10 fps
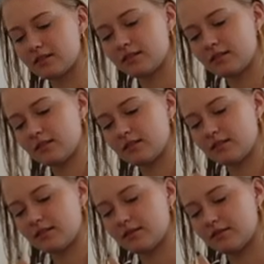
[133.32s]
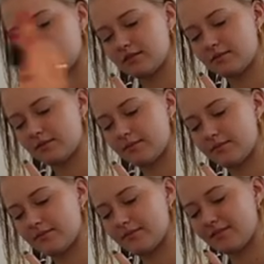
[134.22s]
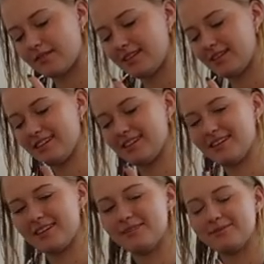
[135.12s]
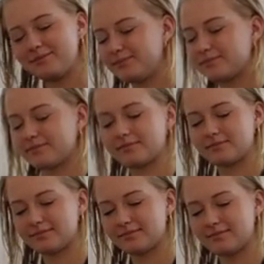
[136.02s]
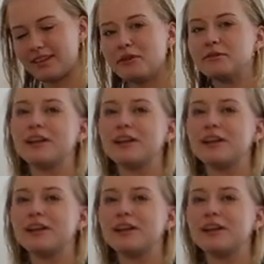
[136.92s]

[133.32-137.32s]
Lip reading: The person shown says nothing.